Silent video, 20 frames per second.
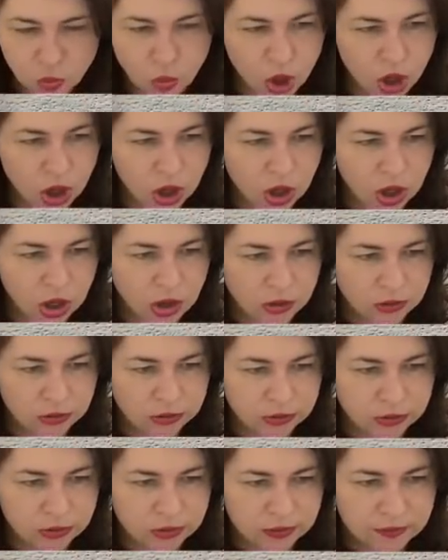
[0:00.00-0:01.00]

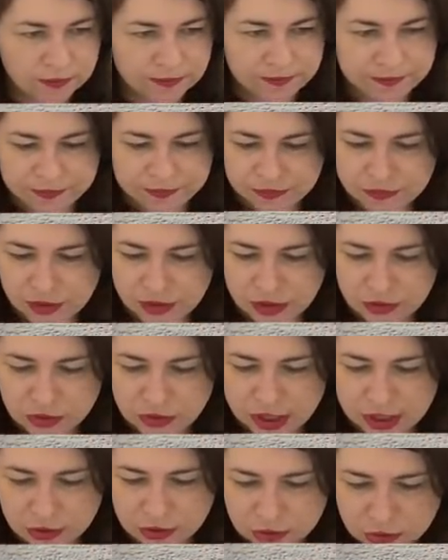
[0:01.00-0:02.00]
Whoa. Like,
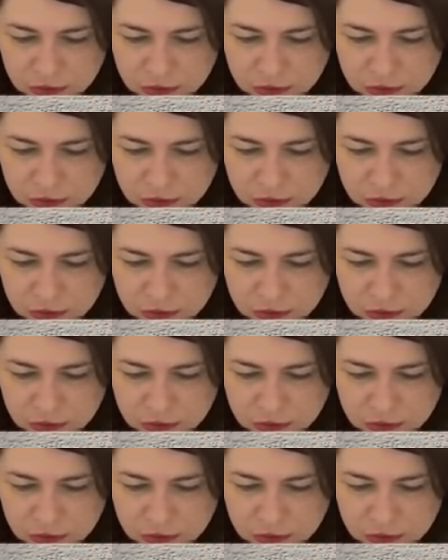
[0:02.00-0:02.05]
look how